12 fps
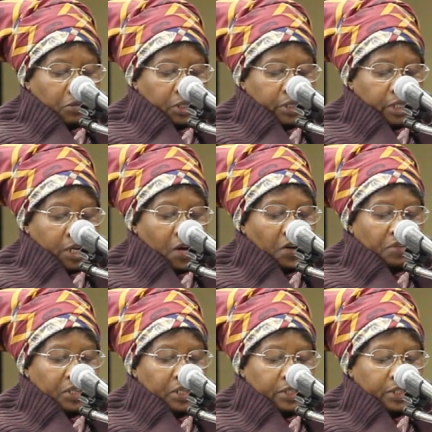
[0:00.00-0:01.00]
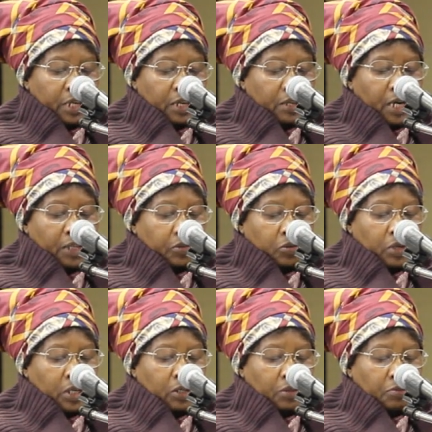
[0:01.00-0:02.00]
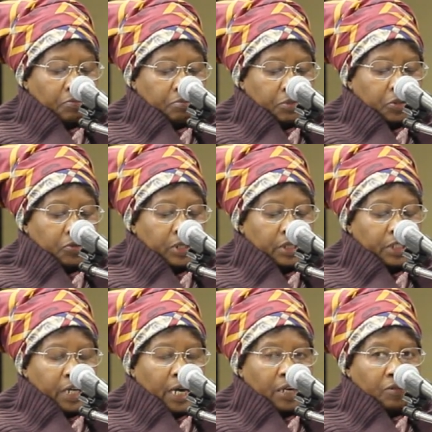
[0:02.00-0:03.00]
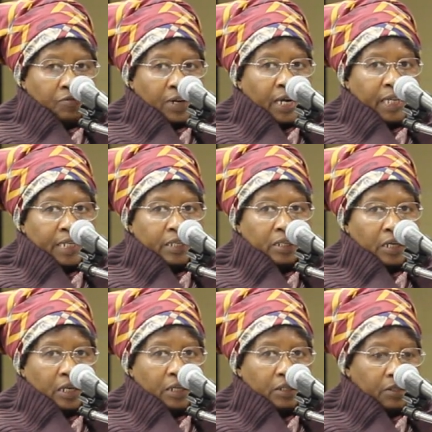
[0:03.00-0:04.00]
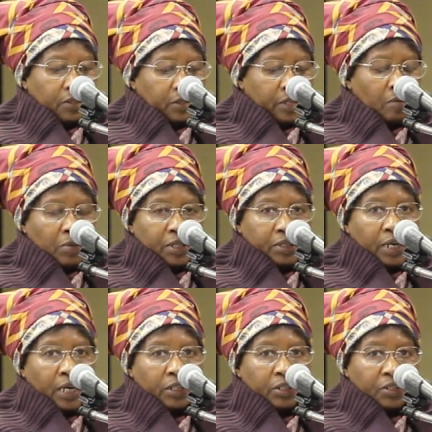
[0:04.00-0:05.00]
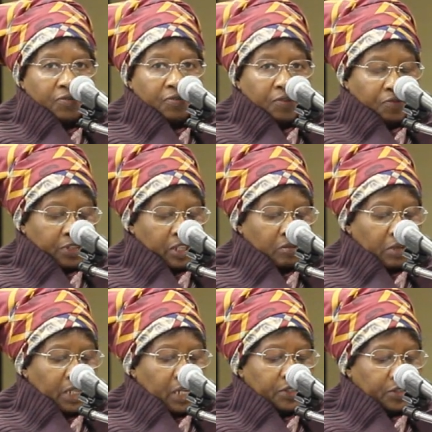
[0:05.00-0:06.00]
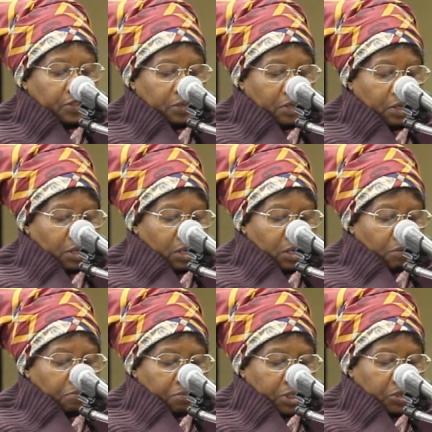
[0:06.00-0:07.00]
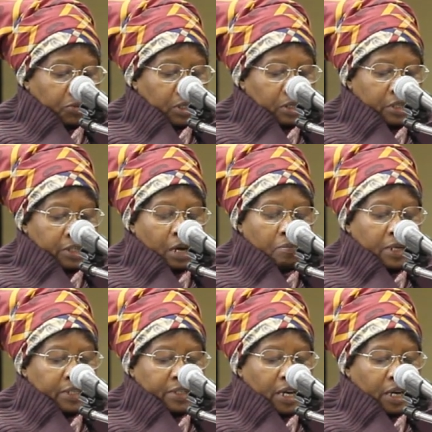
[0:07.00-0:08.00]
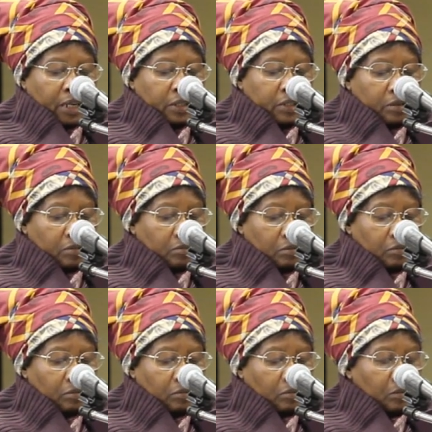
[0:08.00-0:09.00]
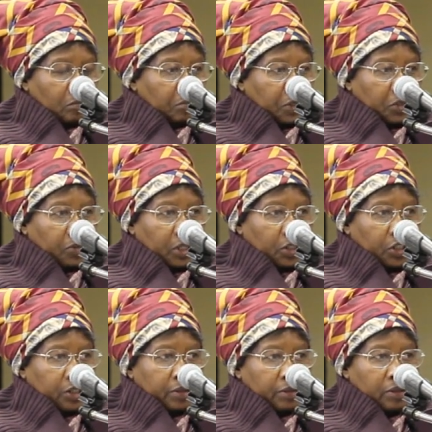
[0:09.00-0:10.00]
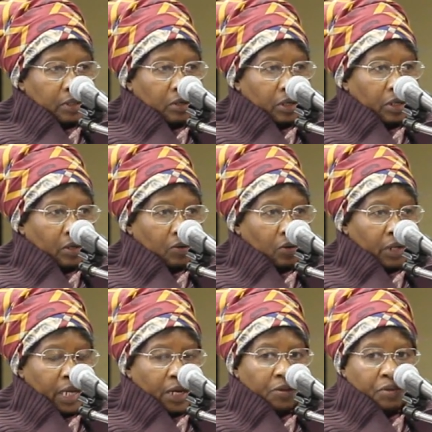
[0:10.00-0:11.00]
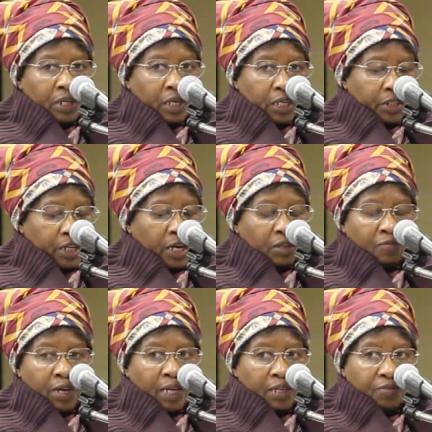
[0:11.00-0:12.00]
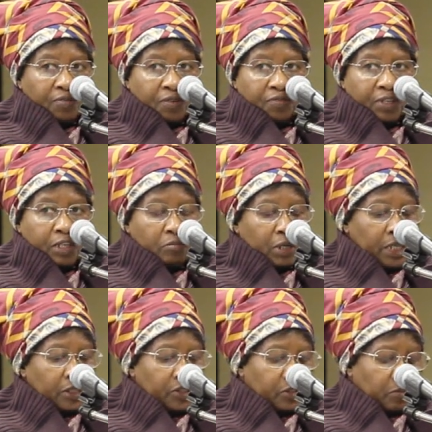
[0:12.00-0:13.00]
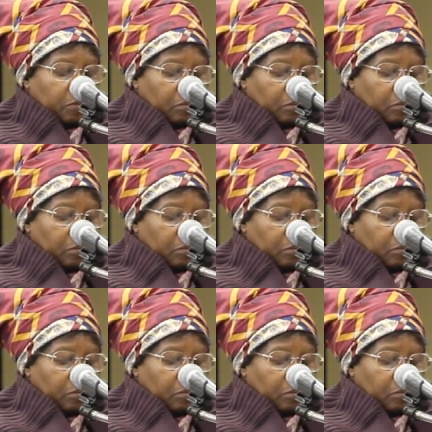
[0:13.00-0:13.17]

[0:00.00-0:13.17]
Mister Curry say that going between Tyne Valley and Summerside is fifteen minutes. Between Summerside, between O'Leary and Tyne Valley, fifteen minutes.